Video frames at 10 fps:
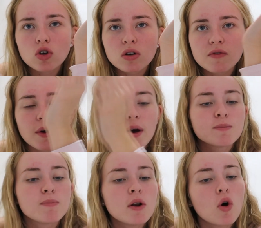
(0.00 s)
under review
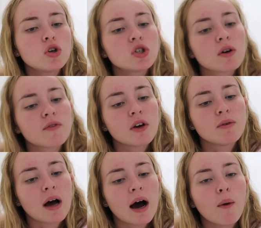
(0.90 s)
it's been under
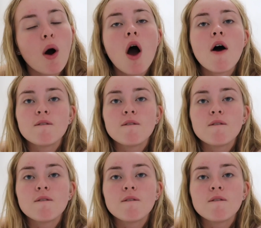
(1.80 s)
review now